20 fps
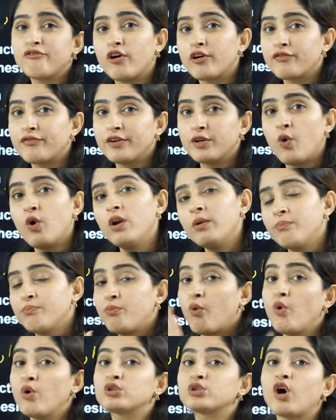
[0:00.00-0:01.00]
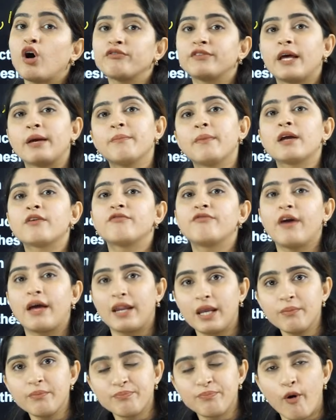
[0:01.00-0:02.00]
for phenol, both of them are
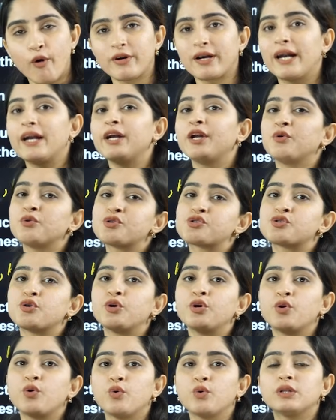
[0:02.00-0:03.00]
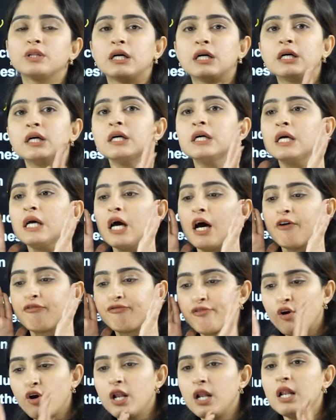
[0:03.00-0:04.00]
very important. You should know the
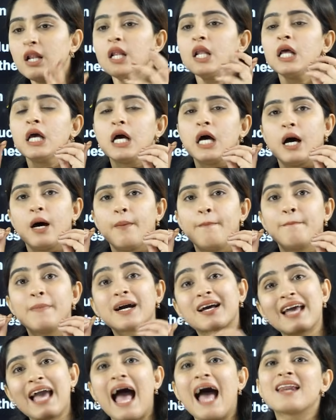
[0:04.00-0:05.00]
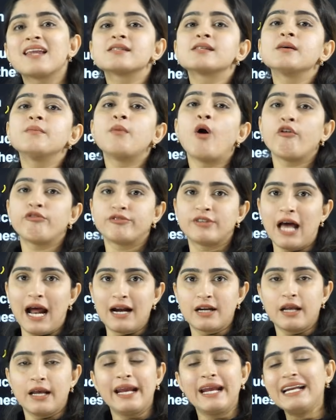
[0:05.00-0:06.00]
full uh, mechanism of
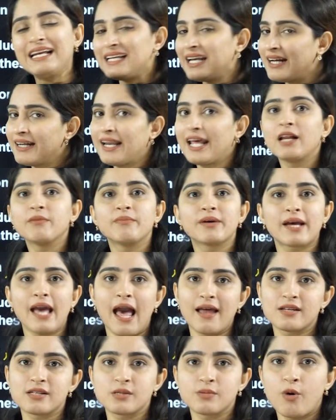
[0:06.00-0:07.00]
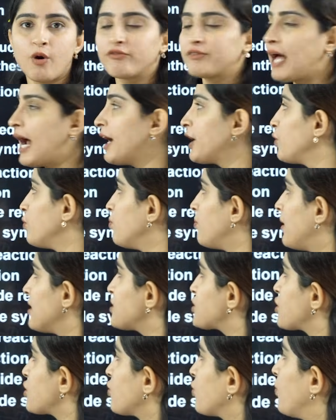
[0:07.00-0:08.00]
that, in detail mechanism of that you
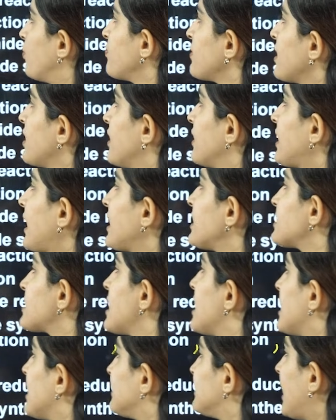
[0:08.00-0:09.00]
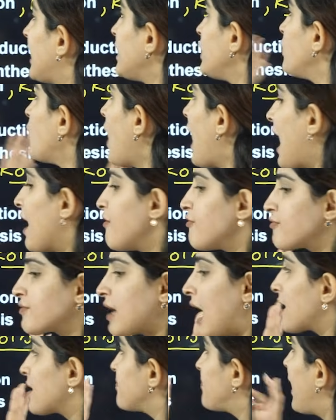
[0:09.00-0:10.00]
must know, right? Then you have
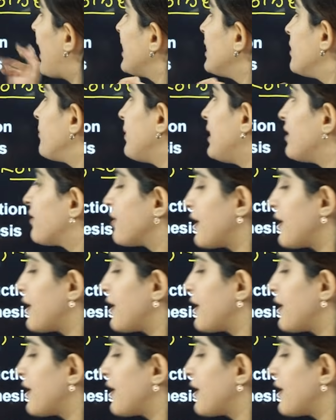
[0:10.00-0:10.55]
carbylamine